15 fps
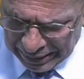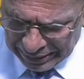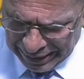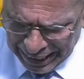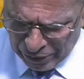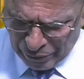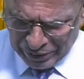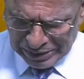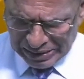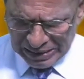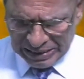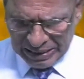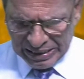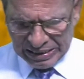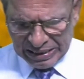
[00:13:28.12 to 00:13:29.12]
That was
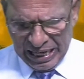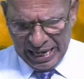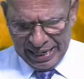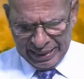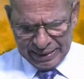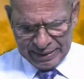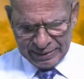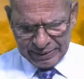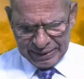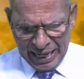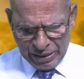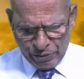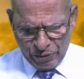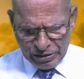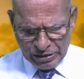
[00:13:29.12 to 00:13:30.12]
his desire.
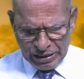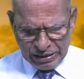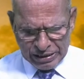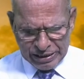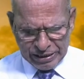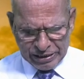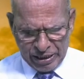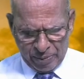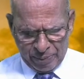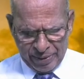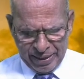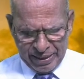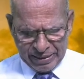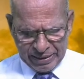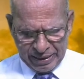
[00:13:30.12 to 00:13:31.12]
That was his
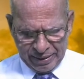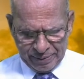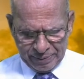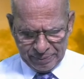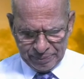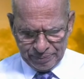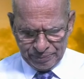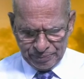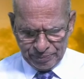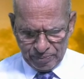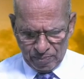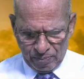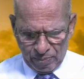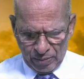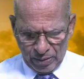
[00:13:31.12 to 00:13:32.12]
determination.
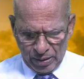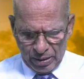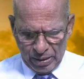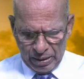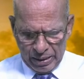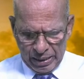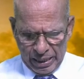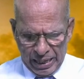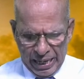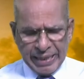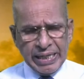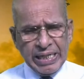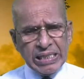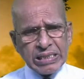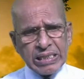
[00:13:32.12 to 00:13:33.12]
And
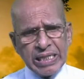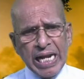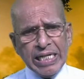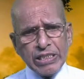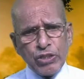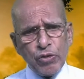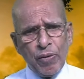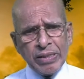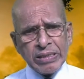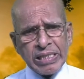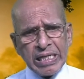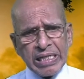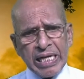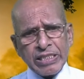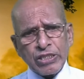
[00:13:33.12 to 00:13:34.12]
his grudge was
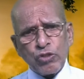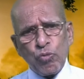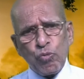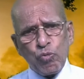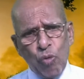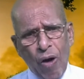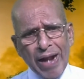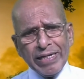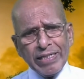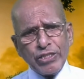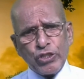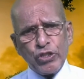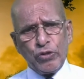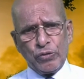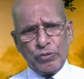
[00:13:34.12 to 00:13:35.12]
against one
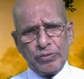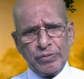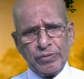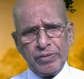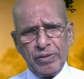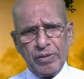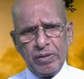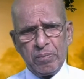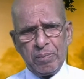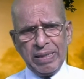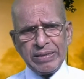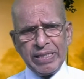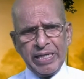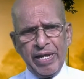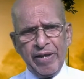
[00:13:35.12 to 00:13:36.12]
Jew by
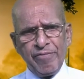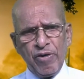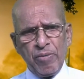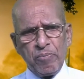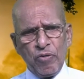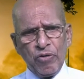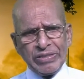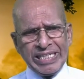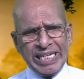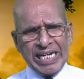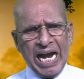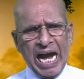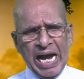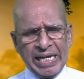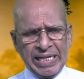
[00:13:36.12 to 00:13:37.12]
the name of
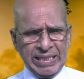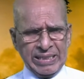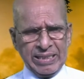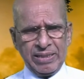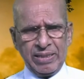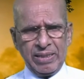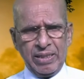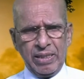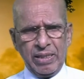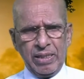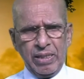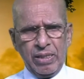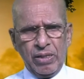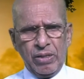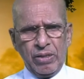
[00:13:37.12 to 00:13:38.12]
Mordecai,
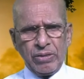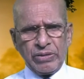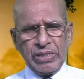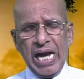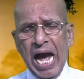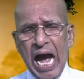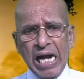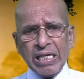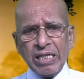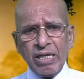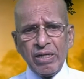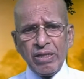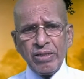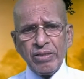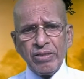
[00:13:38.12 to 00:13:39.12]
the
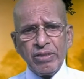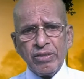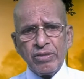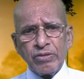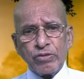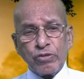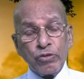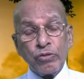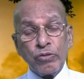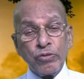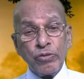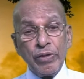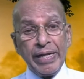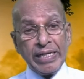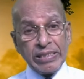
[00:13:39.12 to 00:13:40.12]
uncle
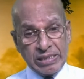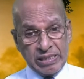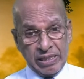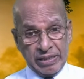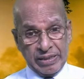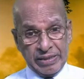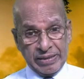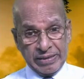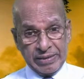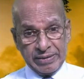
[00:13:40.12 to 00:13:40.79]
to Esther.